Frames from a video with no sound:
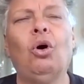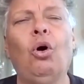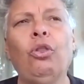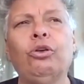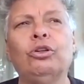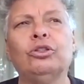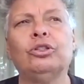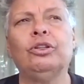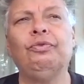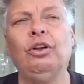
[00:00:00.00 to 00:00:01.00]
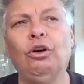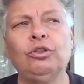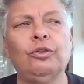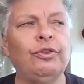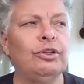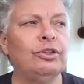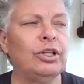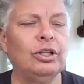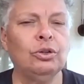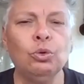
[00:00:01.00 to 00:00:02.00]
authors and philosophers
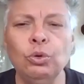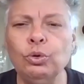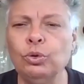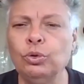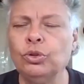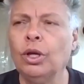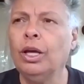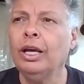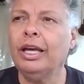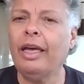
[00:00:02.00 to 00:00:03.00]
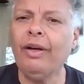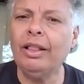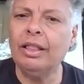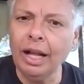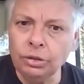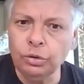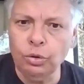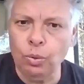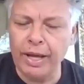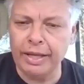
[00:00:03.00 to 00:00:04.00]
and gurus gave a lot to the
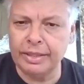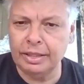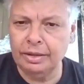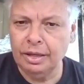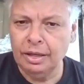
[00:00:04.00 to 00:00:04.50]
West,